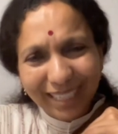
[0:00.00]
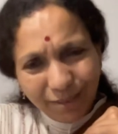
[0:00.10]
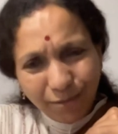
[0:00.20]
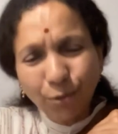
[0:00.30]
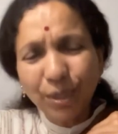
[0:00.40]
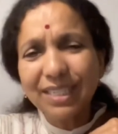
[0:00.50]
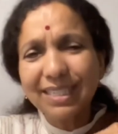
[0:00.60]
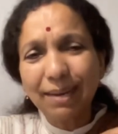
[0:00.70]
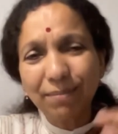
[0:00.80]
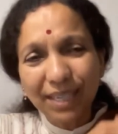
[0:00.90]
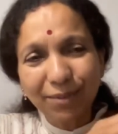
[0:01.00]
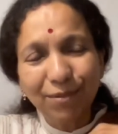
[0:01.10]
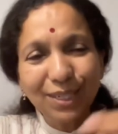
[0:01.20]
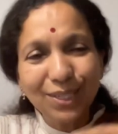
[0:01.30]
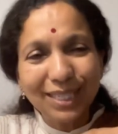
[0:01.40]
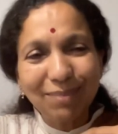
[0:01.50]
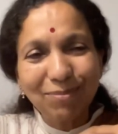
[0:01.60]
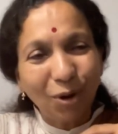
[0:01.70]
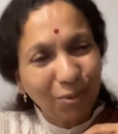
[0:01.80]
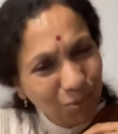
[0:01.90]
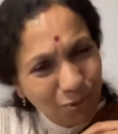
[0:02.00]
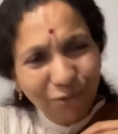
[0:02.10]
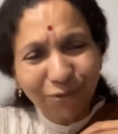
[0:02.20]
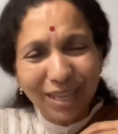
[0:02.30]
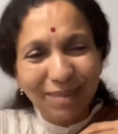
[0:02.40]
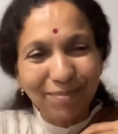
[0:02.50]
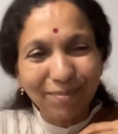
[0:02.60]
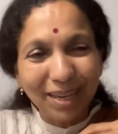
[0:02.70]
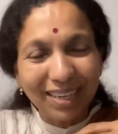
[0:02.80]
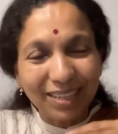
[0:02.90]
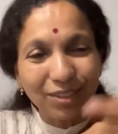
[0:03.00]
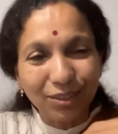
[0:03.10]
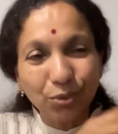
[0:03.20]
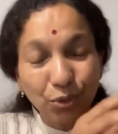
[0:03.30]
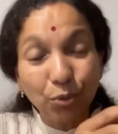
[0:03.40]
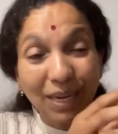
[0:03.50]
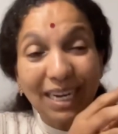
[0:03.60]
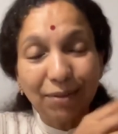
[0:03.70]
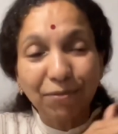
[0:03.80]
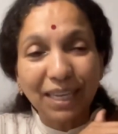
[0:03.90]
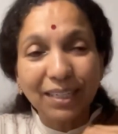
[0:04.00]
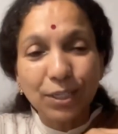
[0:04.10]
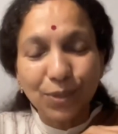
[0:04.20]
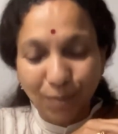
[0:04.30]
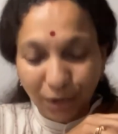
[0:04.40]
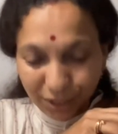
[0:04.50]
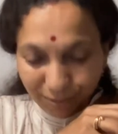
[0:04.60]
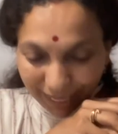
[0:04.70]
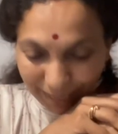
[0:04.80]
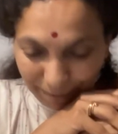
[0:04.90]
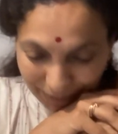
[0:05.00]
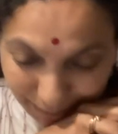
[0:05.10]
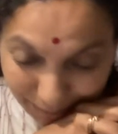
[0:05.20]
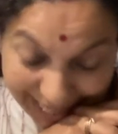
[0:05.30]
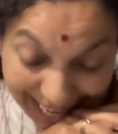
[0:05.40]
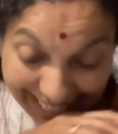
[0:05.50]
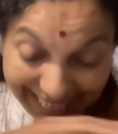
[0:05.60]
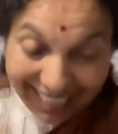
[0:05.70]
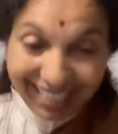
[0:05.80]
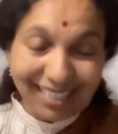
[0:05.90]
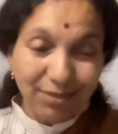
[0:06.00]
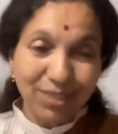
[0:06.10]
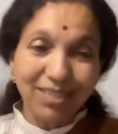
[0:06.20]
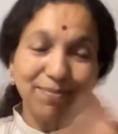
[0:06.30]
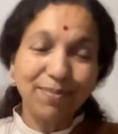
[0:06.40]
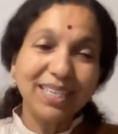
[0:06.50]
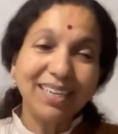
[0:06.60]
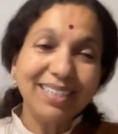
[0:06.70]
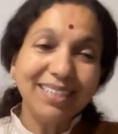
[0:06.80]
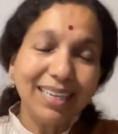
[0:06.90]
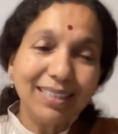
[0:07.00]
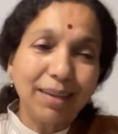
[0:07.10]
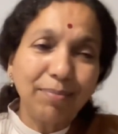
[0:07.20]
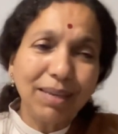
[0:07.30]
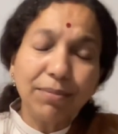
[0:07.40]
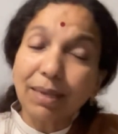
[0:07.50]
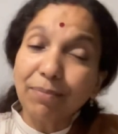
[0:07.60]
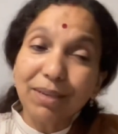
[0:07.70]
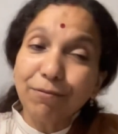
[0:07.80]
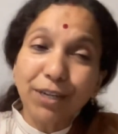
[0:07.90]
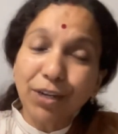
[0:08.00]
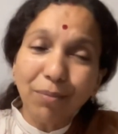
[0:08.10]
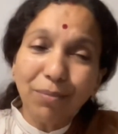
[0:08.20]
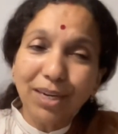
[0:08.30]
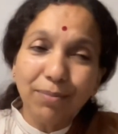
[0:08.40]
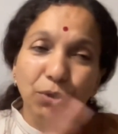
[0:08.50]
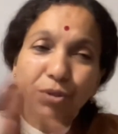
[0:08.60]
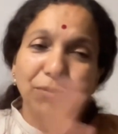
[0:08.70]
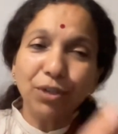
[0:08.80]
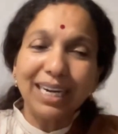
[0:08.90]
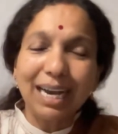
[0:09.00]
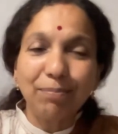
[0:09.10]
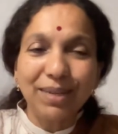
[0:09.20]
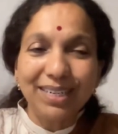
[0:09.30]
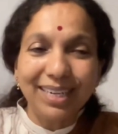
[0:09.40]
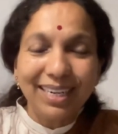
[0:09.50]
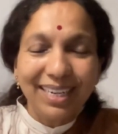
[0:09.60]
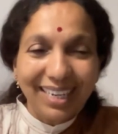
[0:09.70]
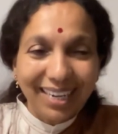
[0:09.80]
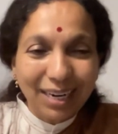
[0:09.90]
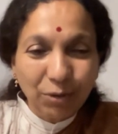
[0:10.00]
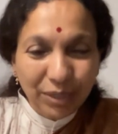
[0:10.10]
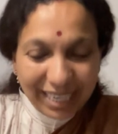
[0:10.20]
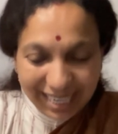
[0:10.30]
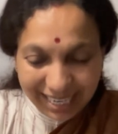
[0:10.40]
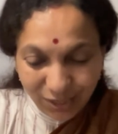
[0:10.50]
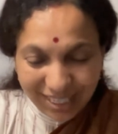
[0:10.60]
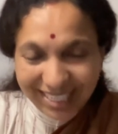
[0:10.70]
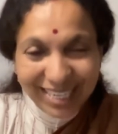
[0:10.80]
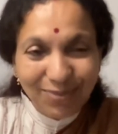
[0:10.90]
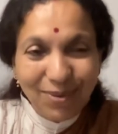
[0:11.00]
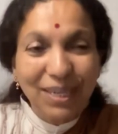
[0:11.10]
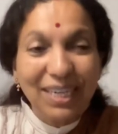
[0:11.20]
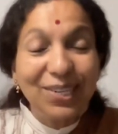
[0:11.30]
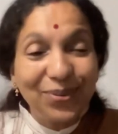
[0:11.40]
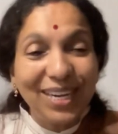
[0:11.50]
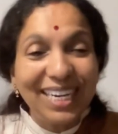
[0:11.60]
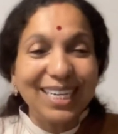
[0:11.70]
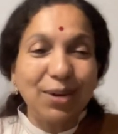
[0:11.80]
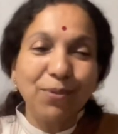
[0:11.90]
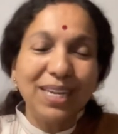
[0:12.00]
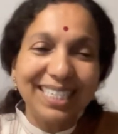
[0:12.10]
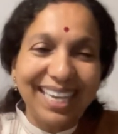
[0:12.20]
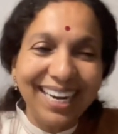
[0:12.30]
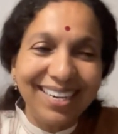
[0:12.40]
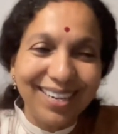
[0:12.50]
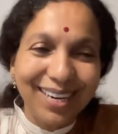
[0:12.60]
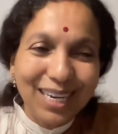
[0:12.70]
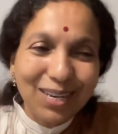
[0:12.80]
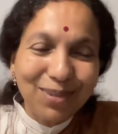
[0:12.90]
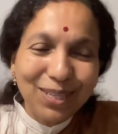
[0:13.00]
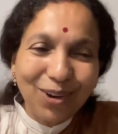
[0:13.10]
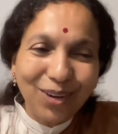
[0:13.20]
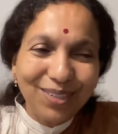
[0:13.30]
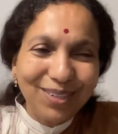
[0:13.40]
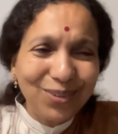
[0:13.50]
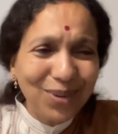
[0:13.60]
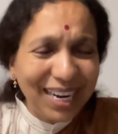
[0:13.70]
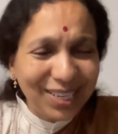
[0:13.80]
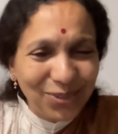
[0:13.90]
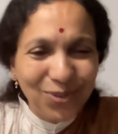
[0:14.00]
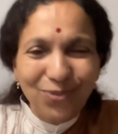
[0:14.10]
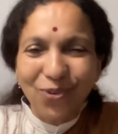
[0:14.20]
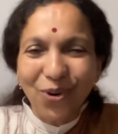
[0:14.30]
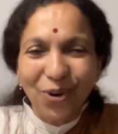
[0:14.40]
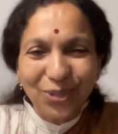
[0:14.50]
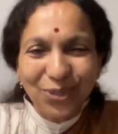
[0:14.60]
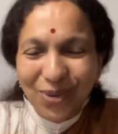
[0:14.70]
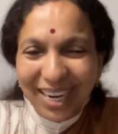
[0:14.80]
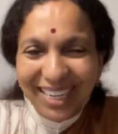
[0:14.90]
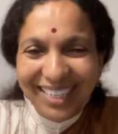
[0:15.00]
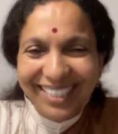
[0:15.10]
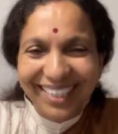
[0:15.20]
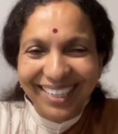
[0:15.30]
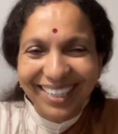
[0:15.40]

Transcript: influence them, convince them, or move them to believe that this was possible. But that night there was a certain thing, something phenomenal, beautiful that happened around then, as just as we were literally at our wit's end. We thought you can't use force, you can't,